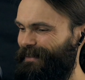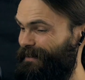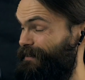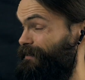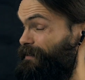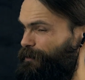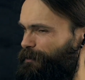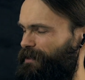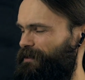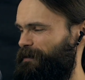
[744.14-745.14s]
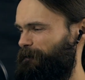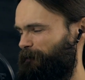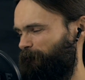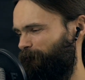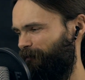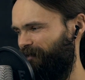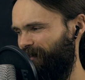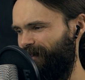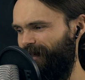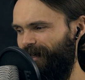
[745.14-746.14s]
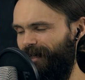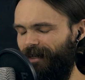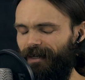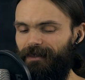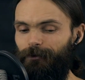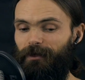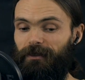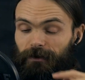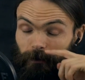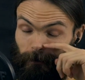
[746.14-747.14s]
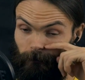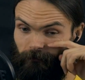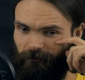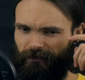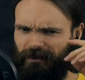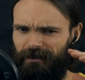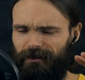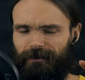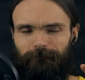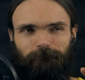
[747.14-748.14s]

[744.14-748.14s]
Yeah, that's crazy. Anyway, so this is